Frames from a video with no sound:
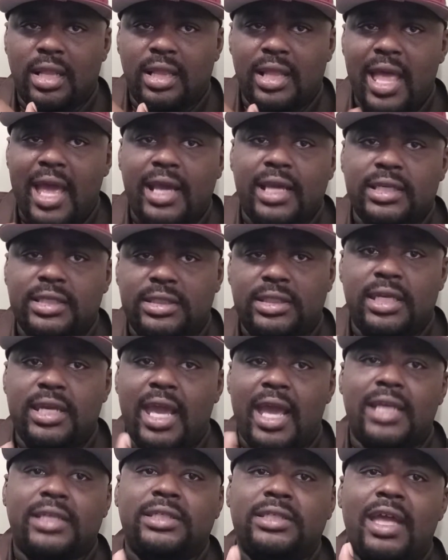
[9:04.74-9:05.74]

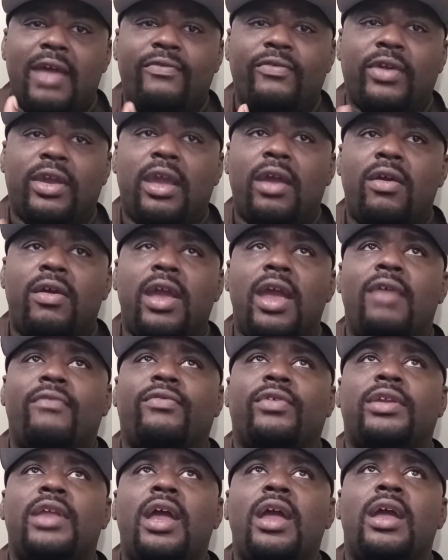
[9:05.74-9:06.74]
legacy has Stephen Curry
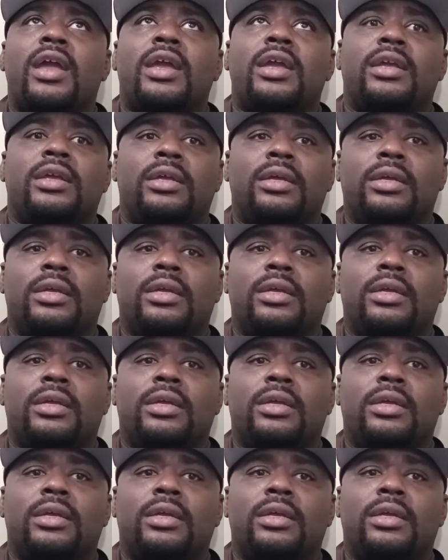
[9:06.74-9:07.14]
ever done?